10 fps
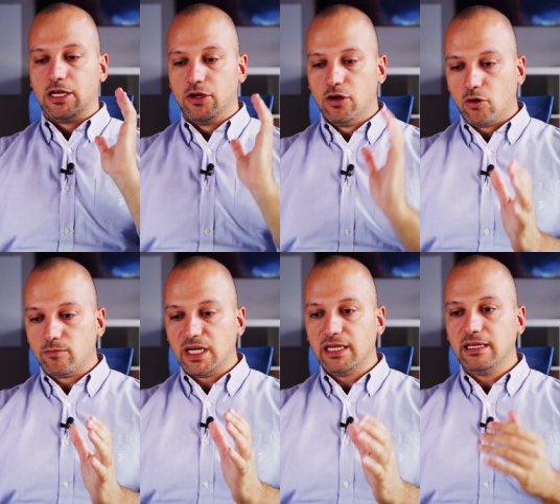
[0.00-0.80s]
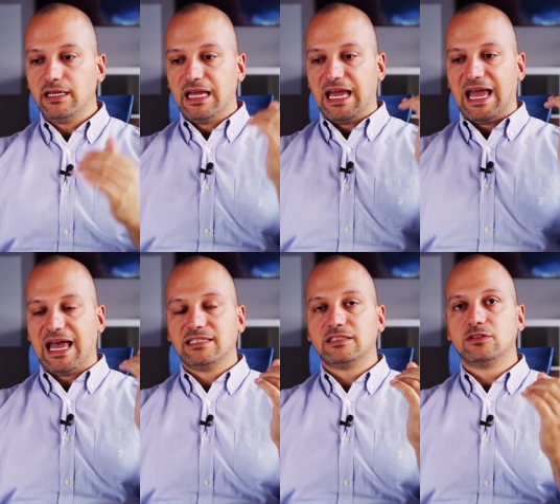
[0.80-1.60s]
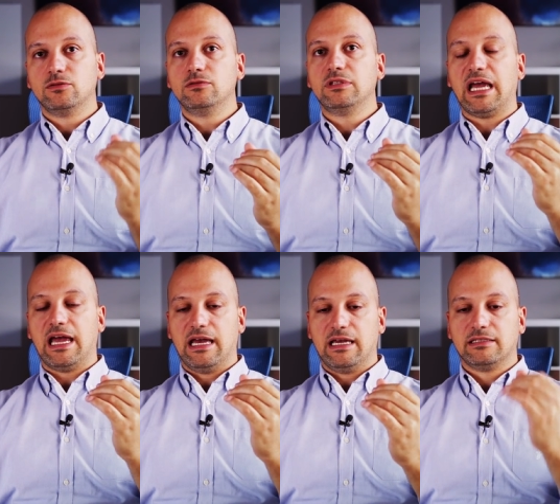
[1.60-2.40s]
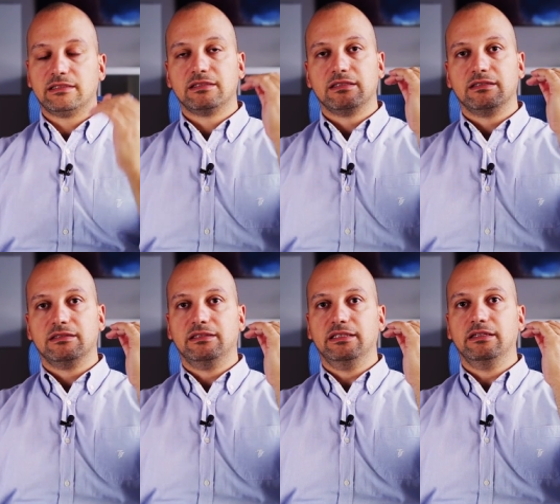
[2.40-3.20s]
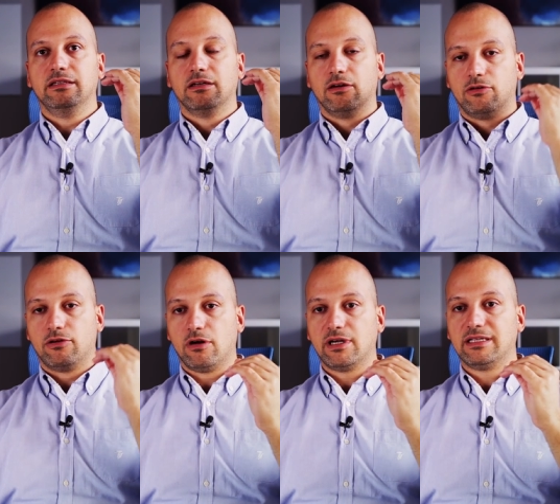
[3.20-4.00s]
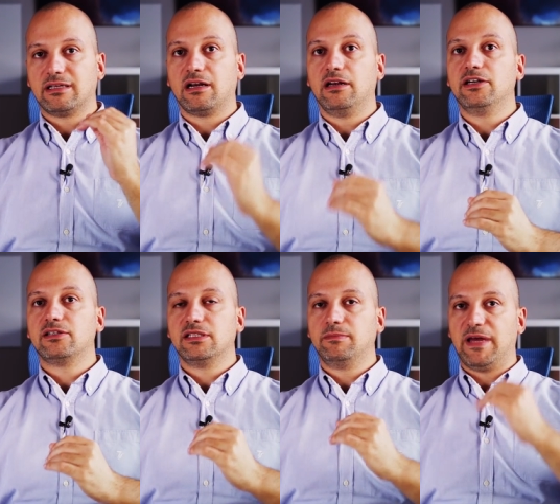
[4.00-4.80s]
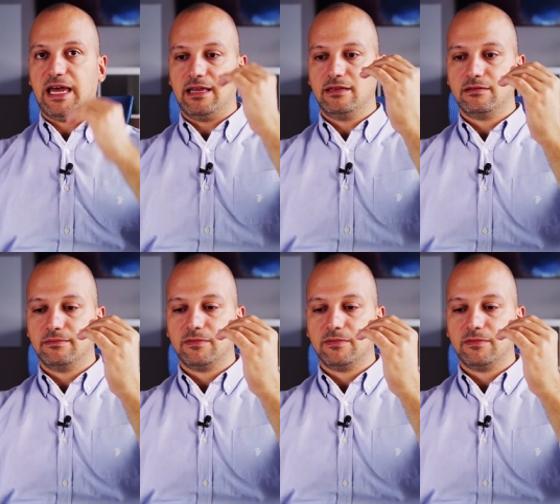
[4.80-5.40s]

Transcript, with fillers: Normally, as soon as the rocket clears the pad,